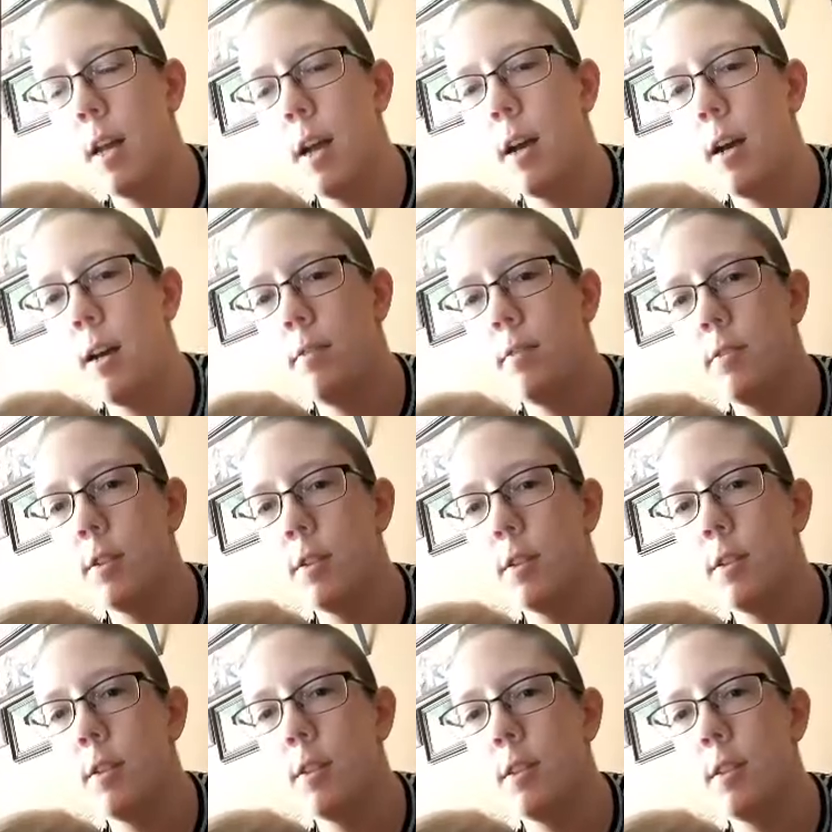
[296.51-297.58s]

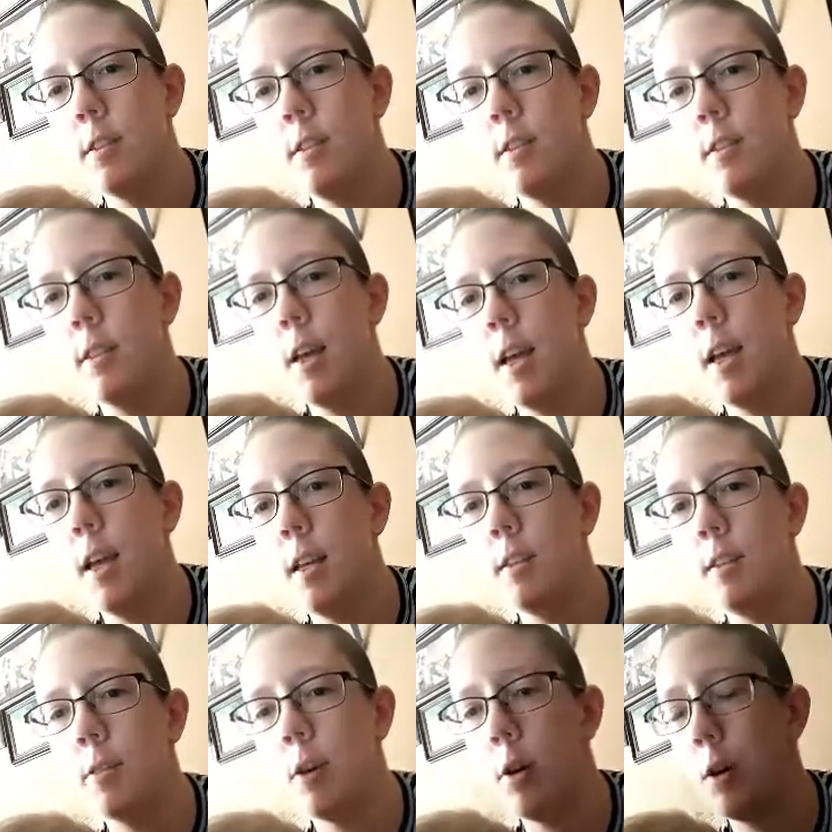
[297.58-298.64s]
after a
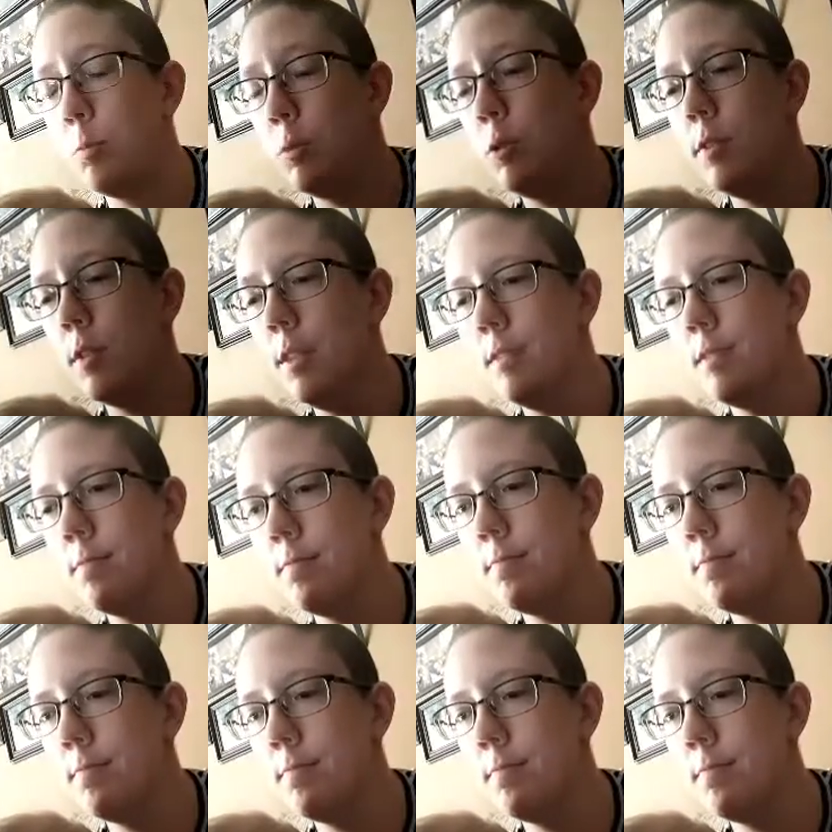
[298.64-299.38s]
Saw movie.